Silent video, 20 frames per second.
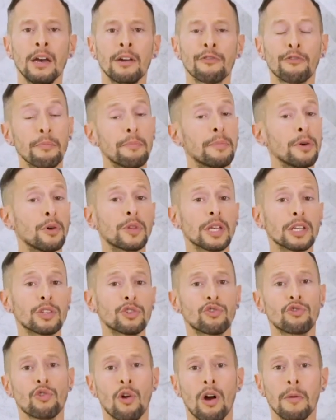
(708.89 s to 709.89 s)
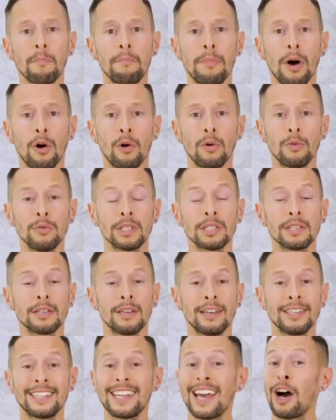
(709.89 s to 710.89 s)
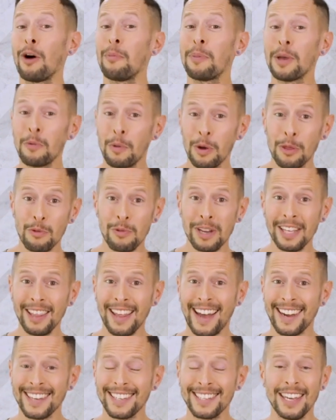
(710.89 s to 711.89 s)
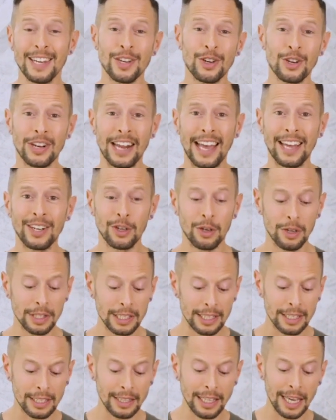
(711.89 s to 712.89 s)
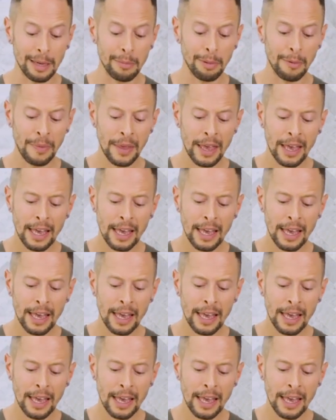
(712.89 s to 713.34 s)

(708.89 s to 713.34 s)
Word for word: from building strong bones to helping with relaxation and good sleep.